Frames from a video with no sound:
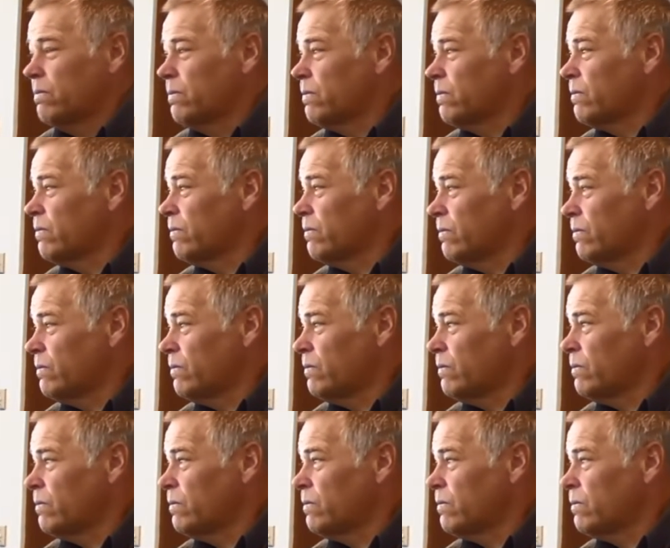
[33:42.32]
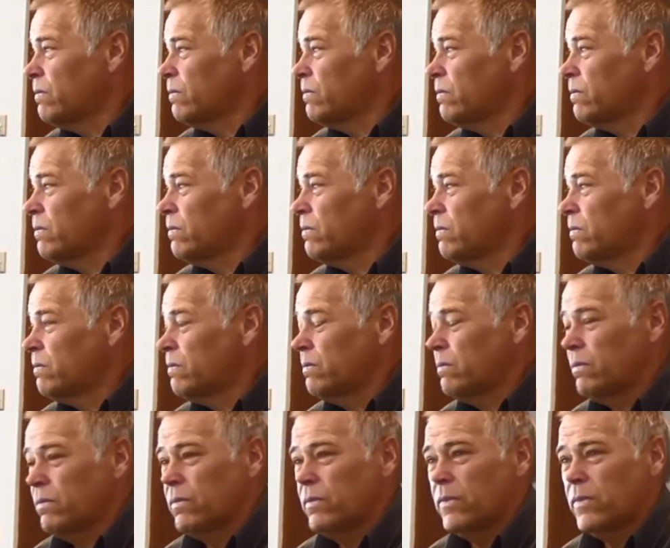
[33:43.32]

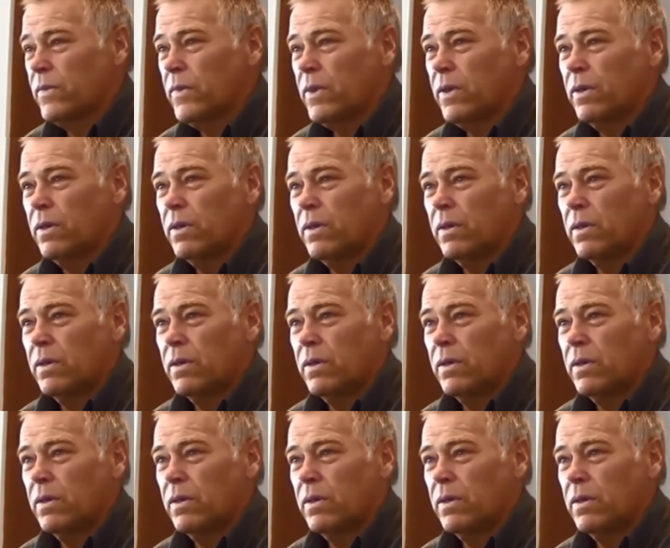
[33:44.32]
Nothing is said.